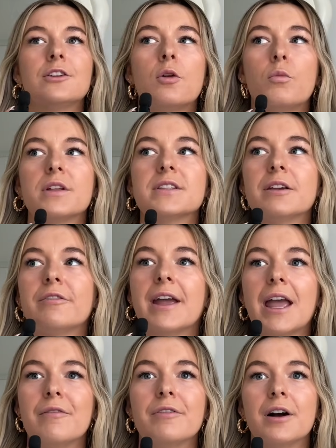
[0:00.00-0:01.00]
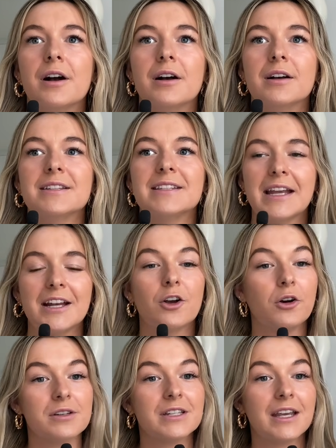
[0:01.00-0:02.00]
not once have I ever seen
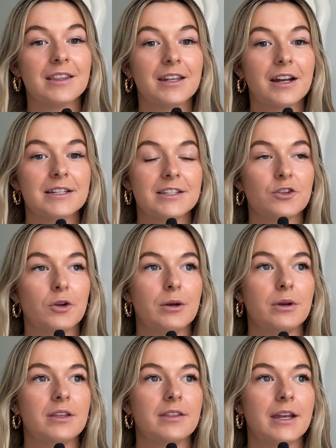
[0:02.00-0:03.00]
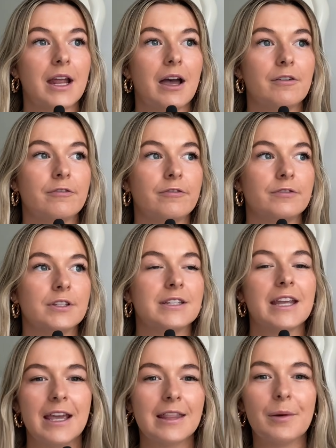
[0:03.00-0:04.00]
content that I disagree with and have to
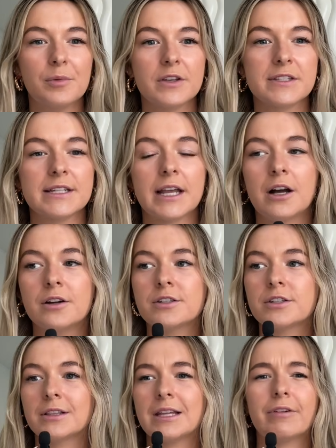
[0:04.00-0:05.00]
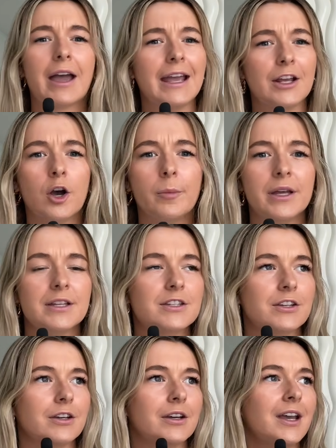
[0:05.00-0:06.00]
tear that person down, to leave a hate comment,
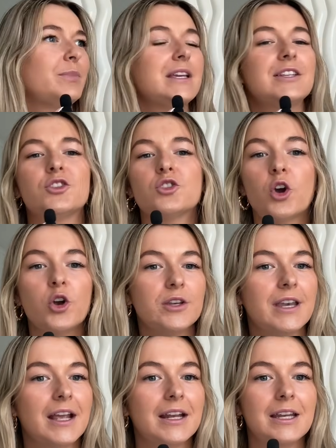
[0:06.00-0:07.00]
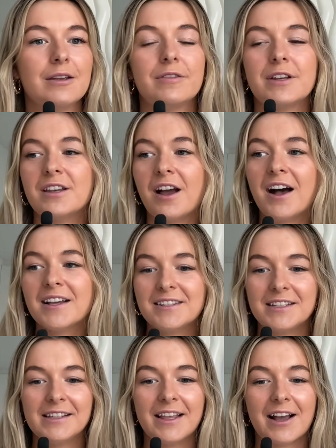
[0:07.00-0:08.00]
to be so negative and
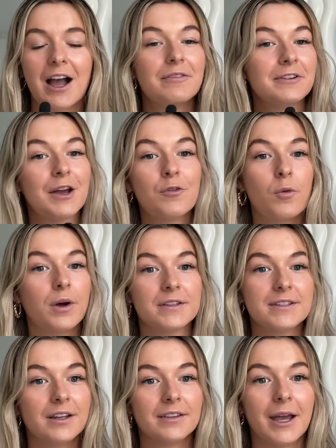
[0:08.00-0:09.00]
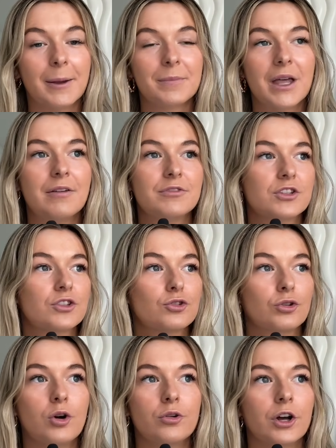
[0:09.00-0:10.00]
nasty. Like, I've never once done that. I've just
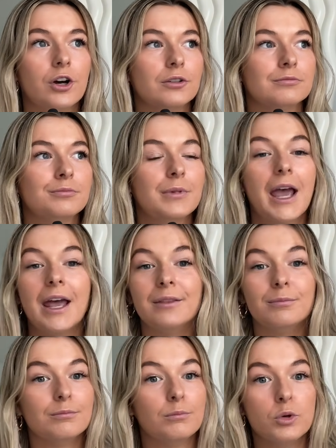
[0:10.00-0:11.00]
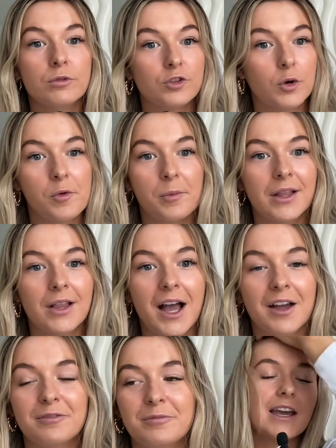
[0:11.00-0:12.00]
scrolled on and moved on with my
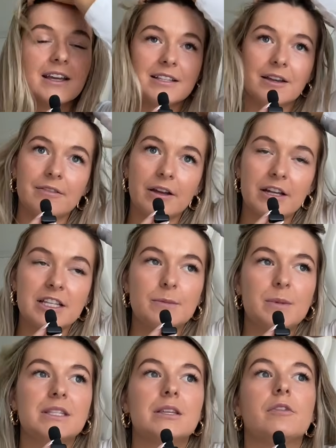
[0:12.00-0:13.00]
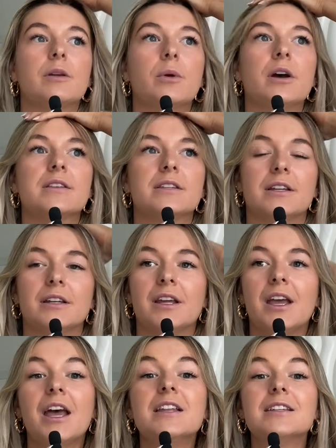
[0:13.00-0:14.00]
life. It takes a very specific person
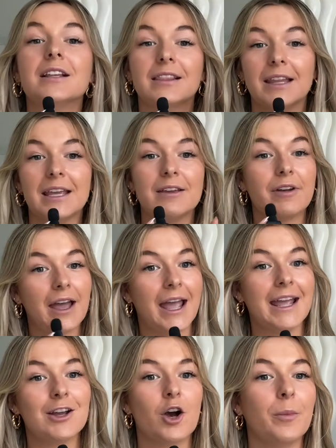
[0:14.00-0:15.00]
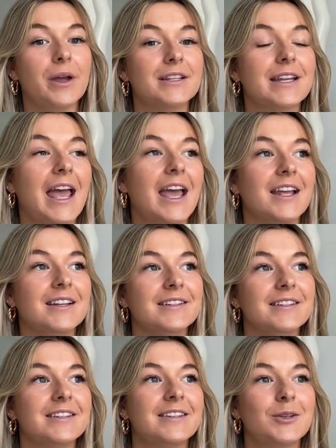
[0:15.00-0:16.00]
to leave a hate comment,
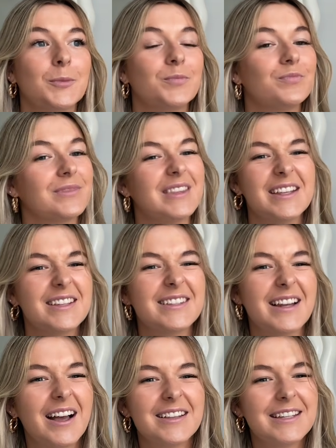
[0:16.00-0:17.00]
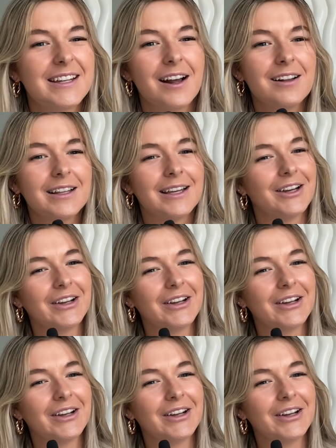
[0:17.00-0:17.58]
and they're just nasty and ugly,